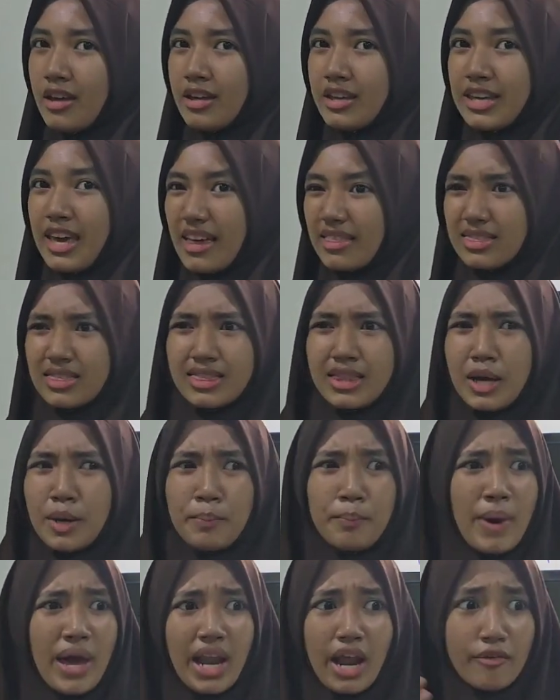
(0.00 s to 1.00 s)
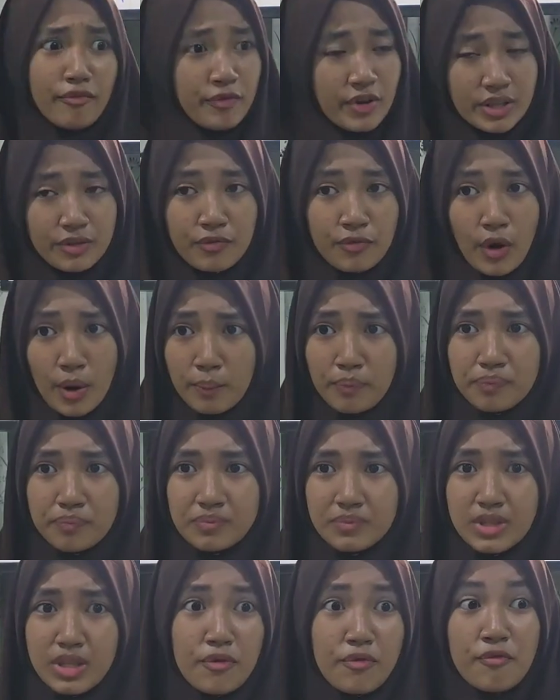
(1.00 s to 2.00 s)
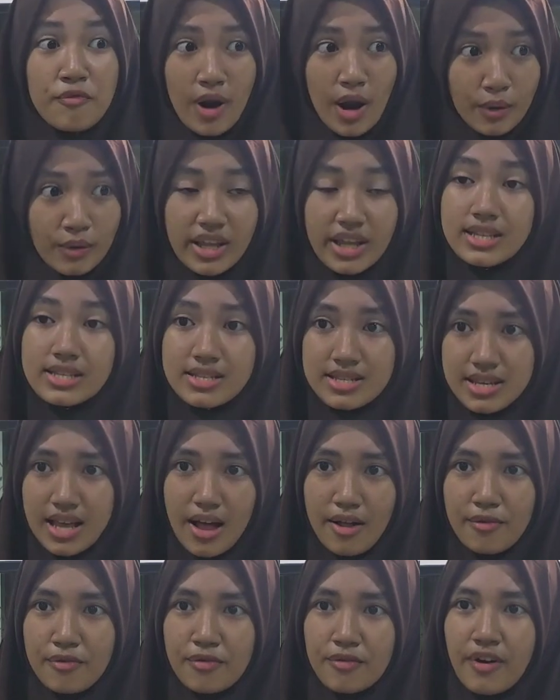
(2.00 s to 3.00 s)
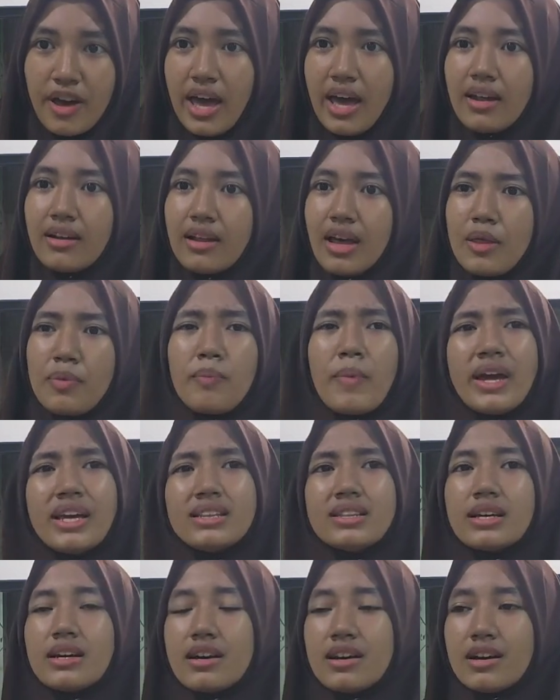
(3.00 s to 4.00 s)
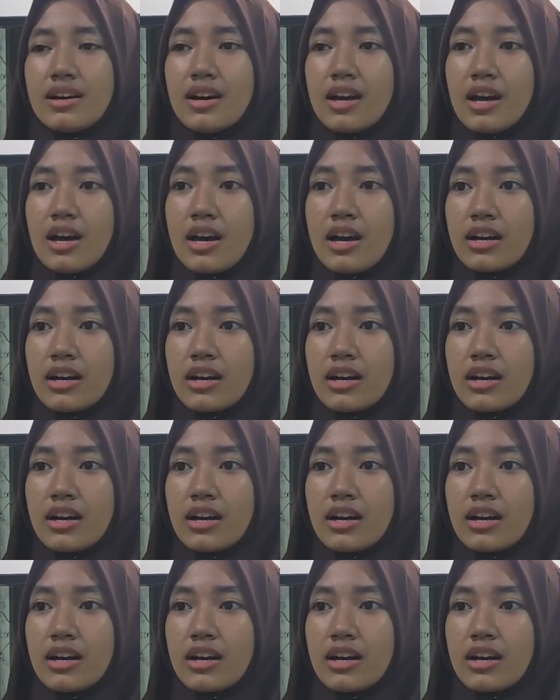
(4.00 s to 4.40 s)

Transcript: get the benefit from the fraud itself, and it makes the